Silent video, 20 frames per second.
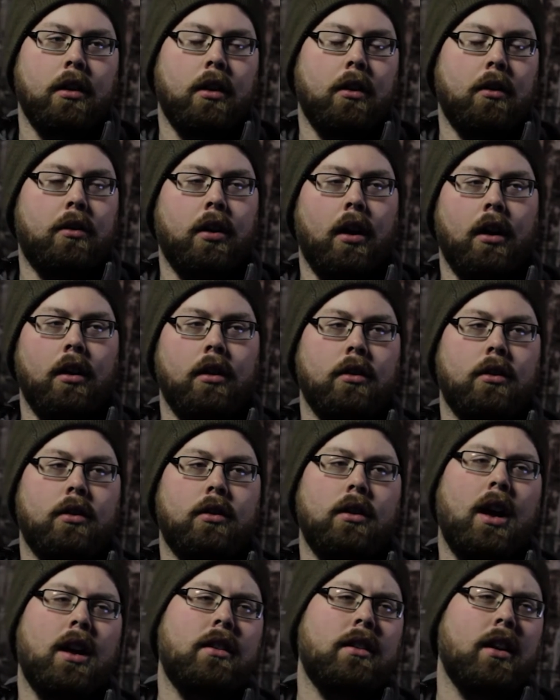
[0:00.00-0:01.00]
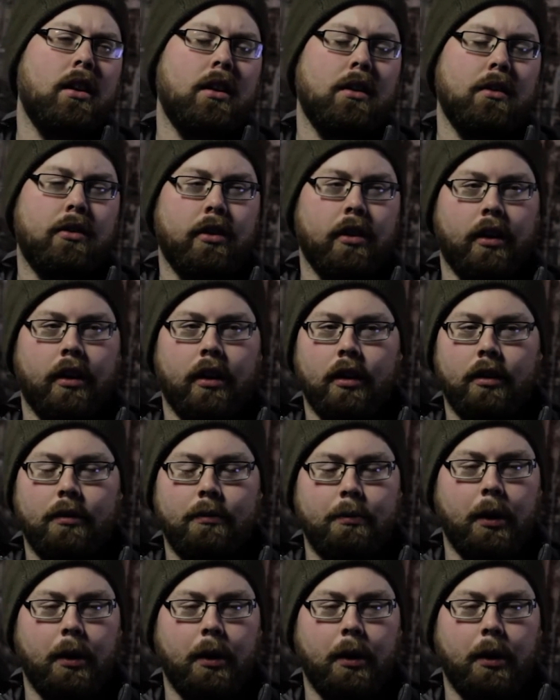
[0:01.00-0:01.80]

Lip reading: not tons of sugar,